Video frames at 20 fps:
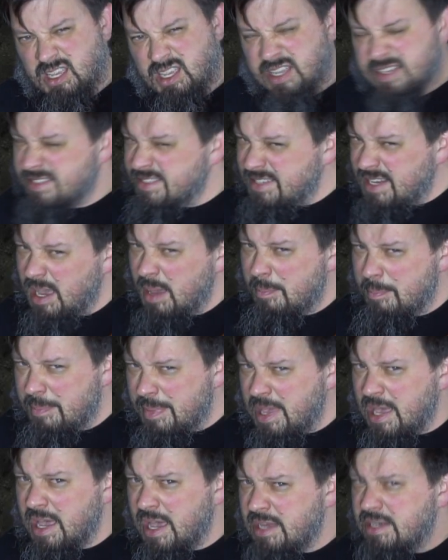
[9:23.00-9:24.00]
it's not
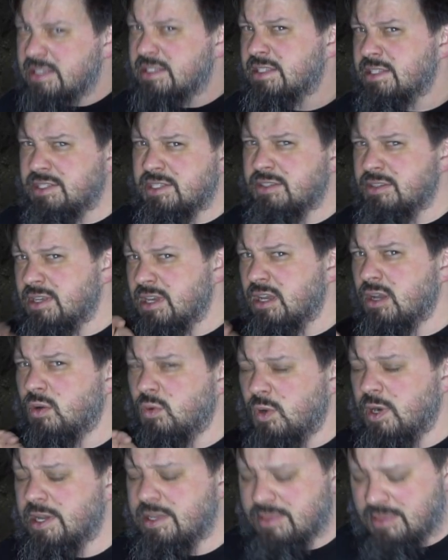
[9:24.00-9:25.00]
bad, it's still not
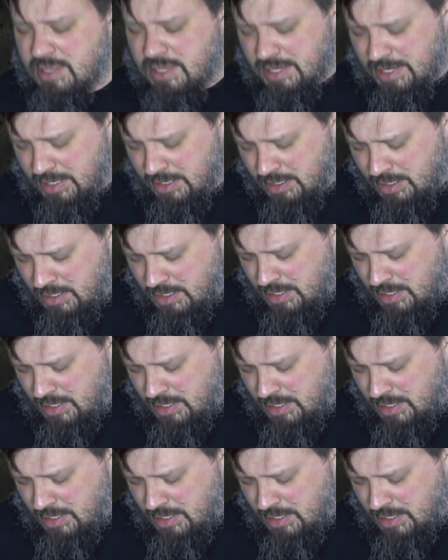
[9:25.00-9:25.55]
quite there.